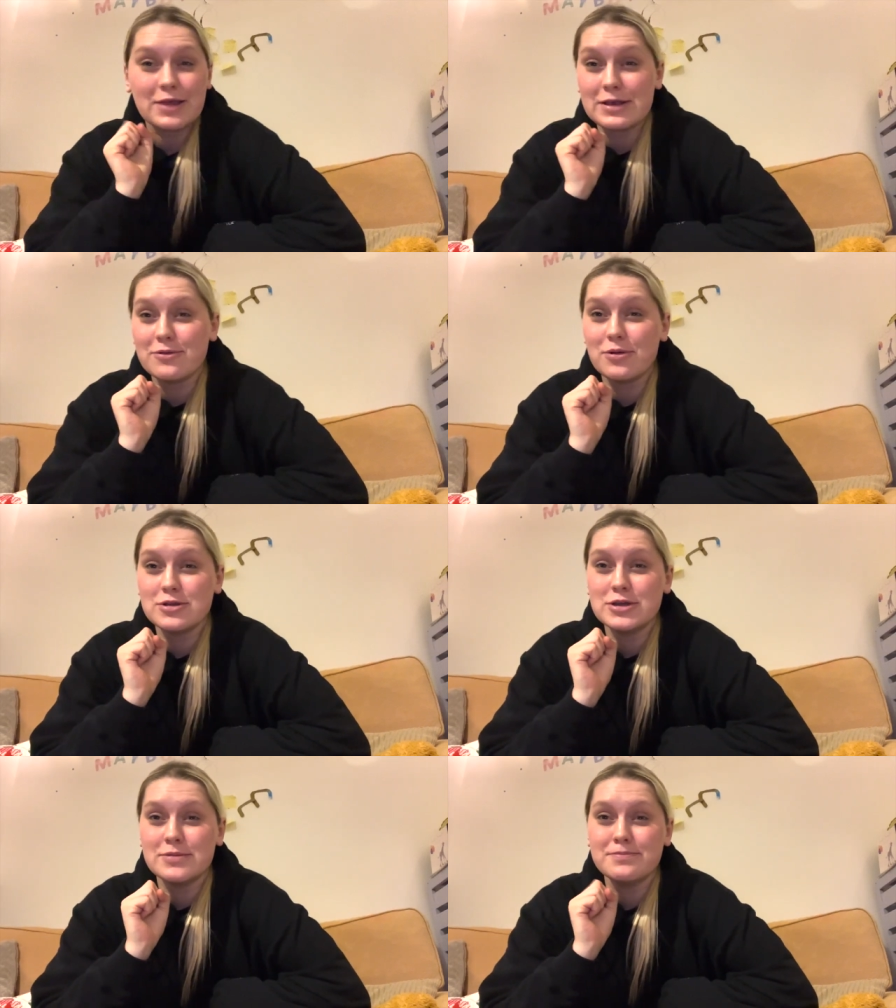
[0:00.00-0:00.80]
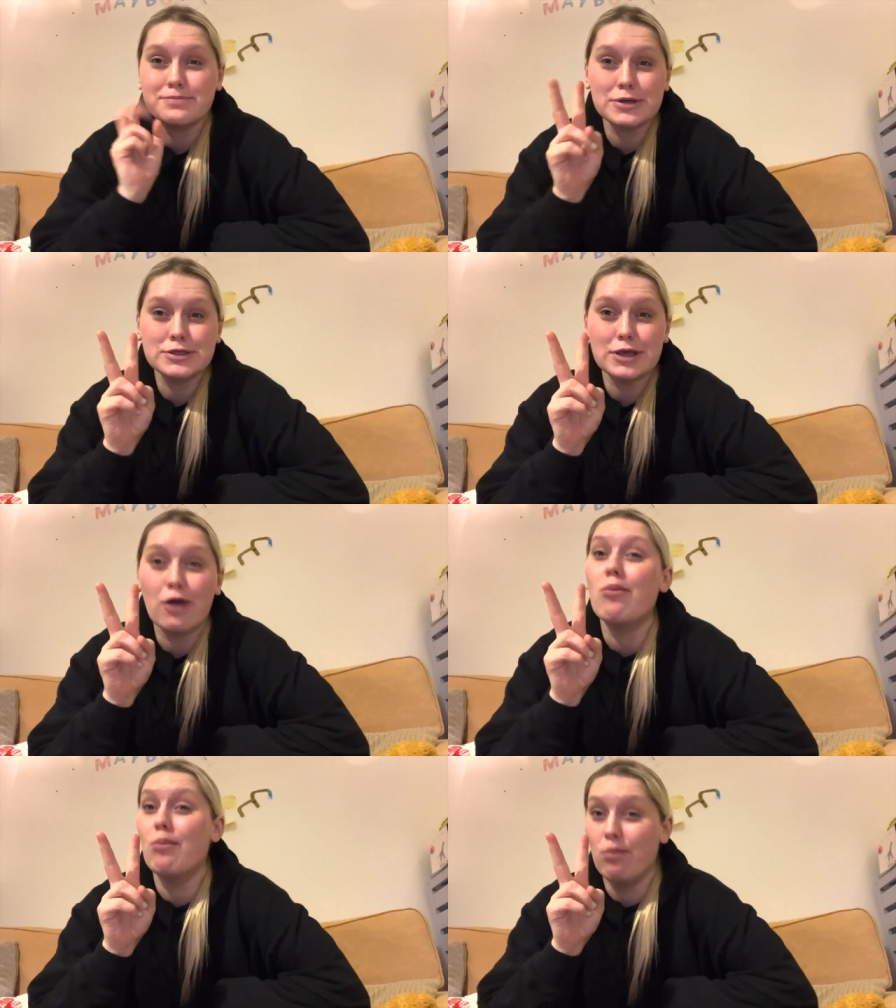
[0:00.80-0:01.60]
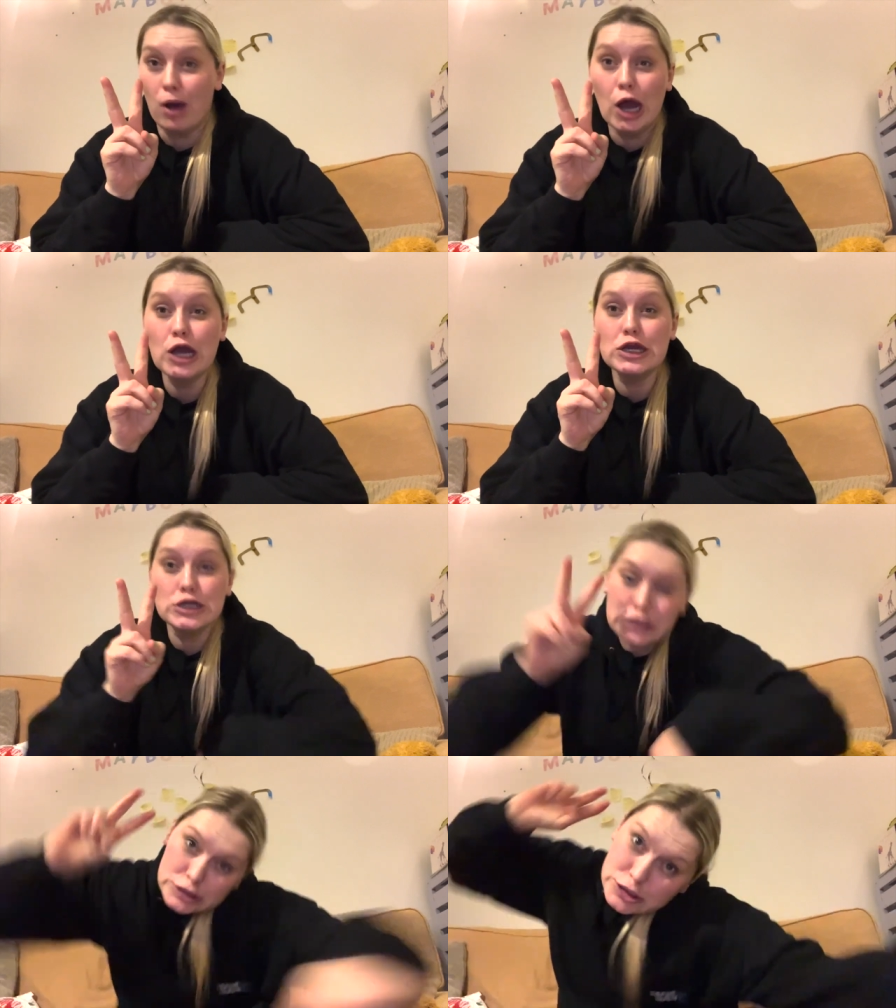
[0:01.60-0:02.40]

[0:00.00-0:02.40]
Thanks for watching. Peace out. Bye.